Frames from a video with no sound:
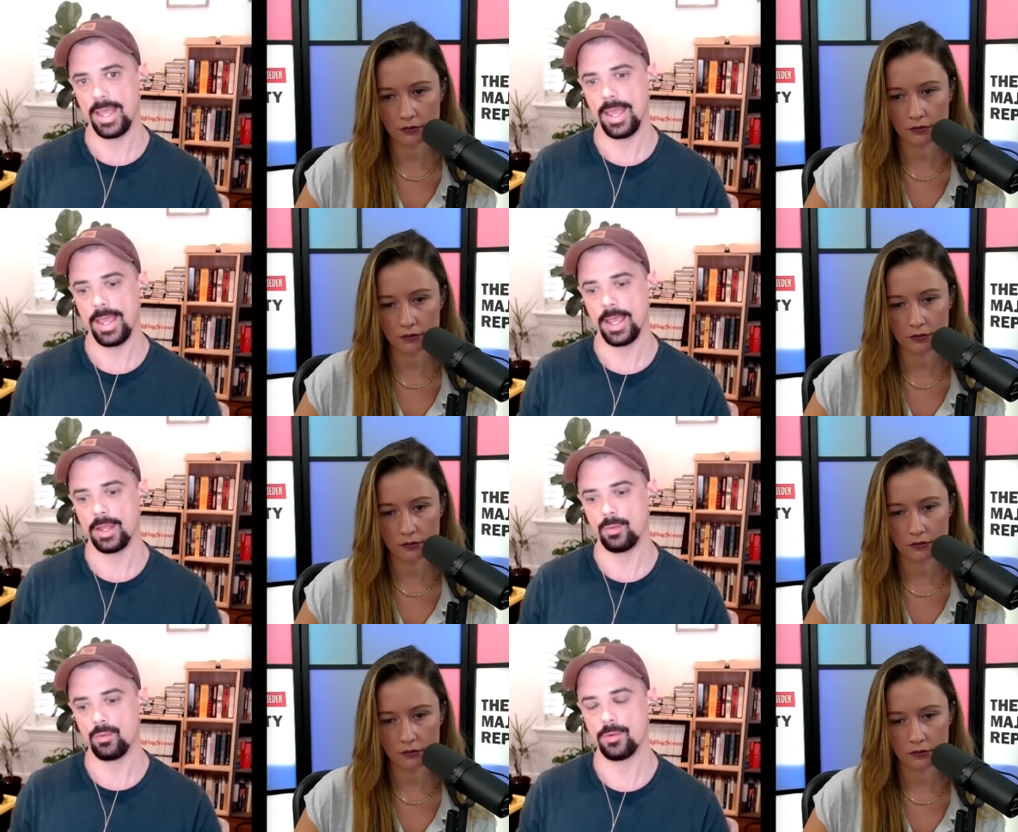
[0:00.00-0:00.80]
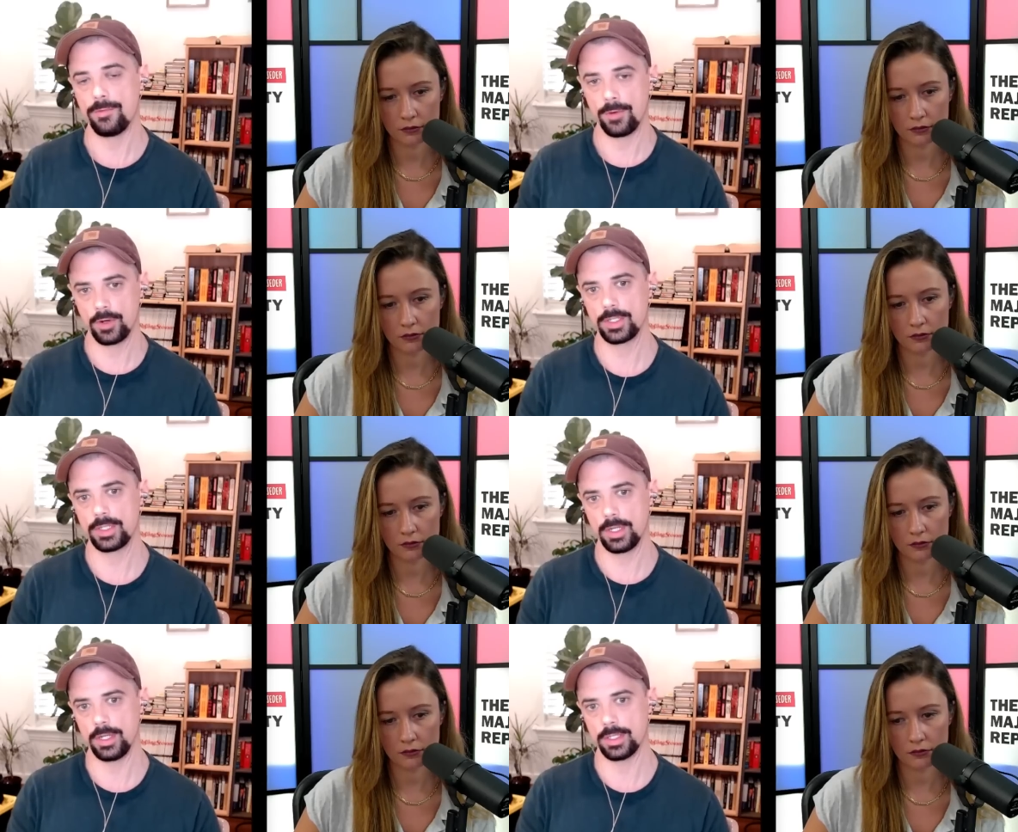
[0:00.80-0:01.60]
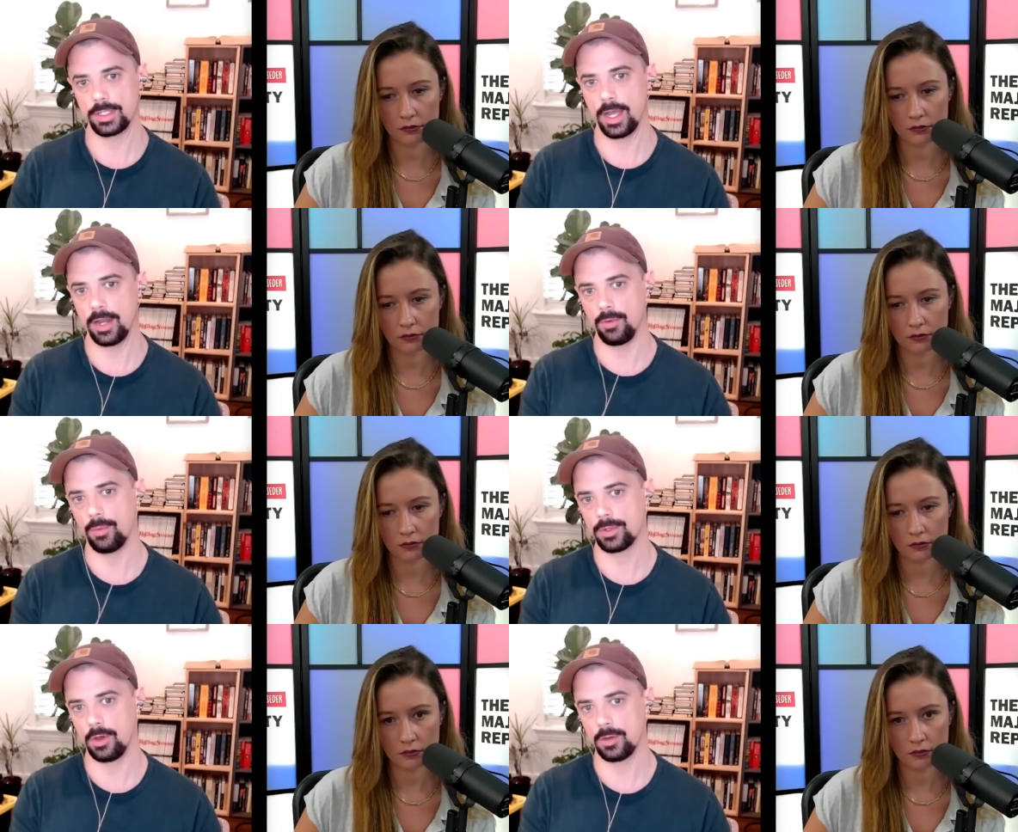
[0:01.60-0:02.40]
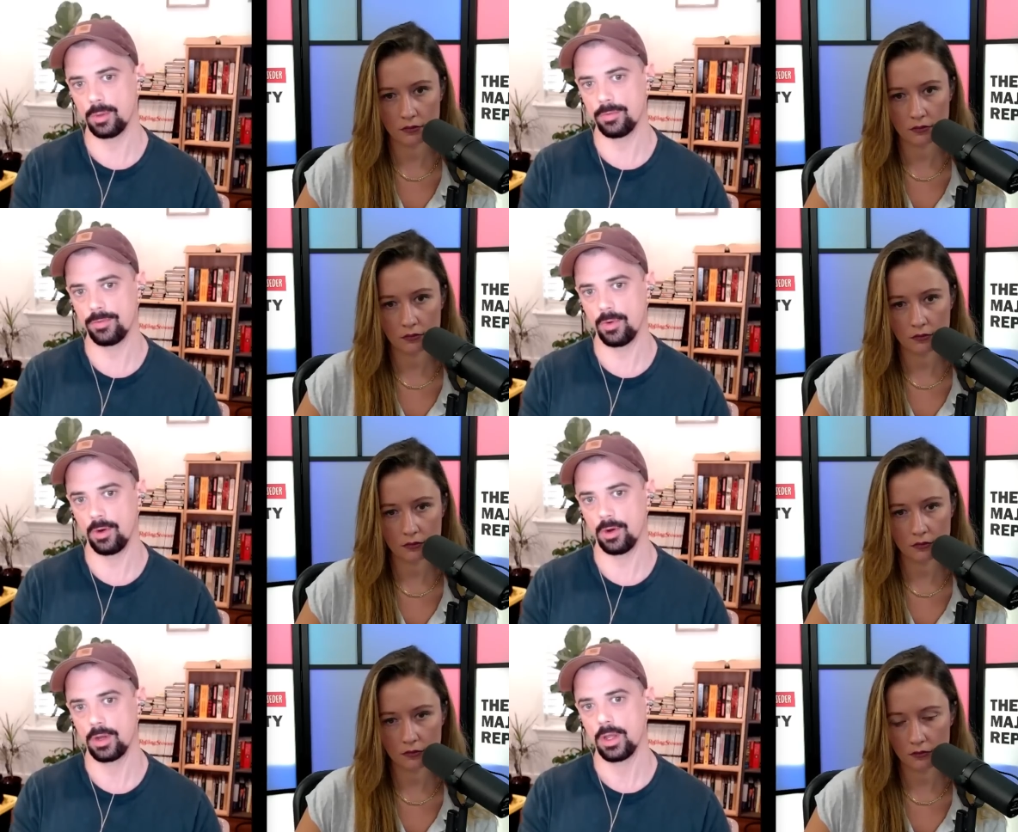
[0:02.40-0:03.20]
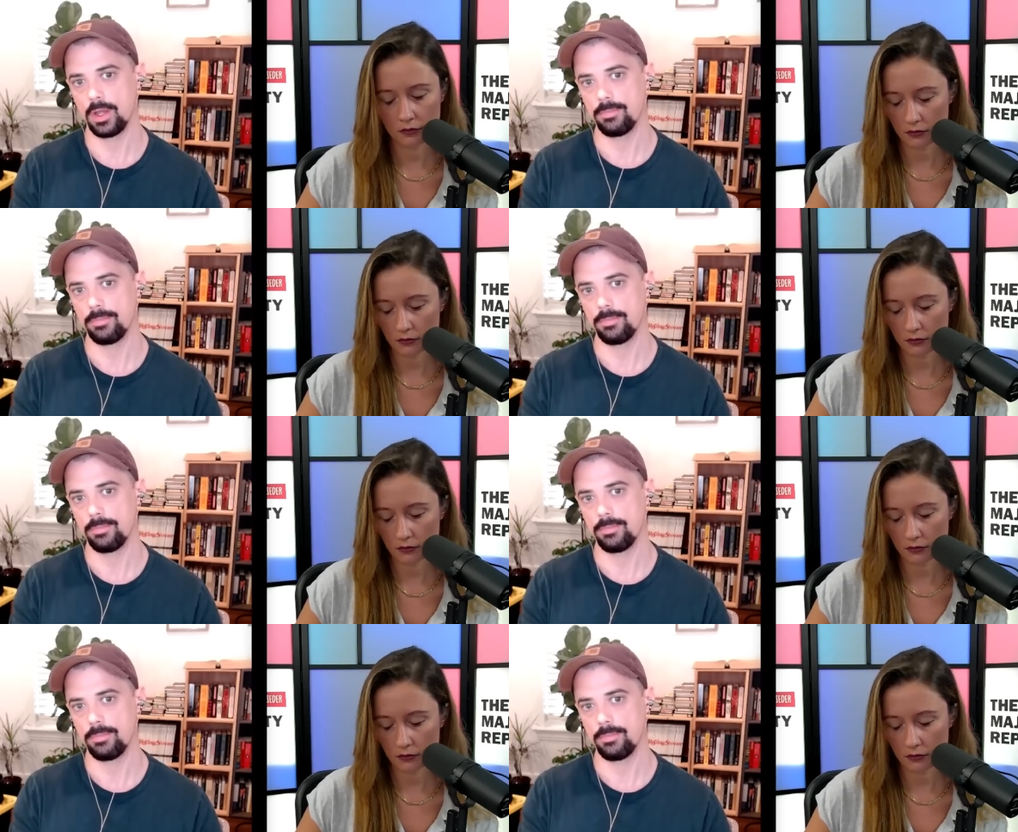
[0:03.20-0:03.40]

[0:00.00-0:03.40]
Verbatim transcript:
Speaker 1: And the first is kind of what we're talking about before,